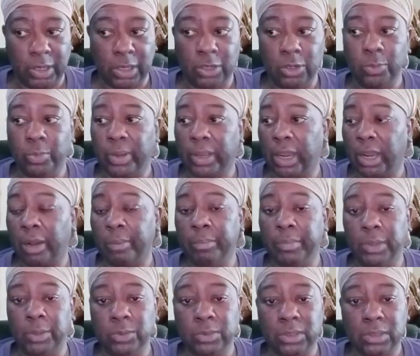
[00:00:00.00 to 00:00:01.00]
He knew what kind of
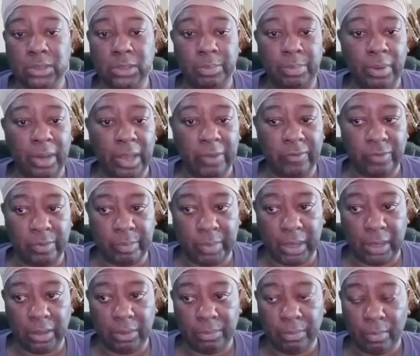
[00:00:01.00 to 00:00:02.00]
music to play for
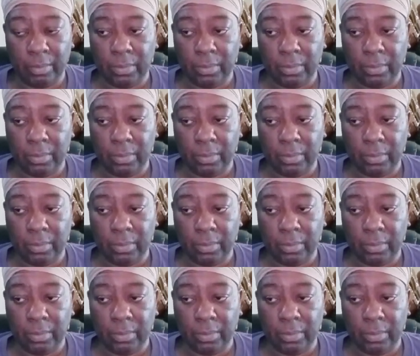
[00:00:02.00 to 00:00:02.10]
me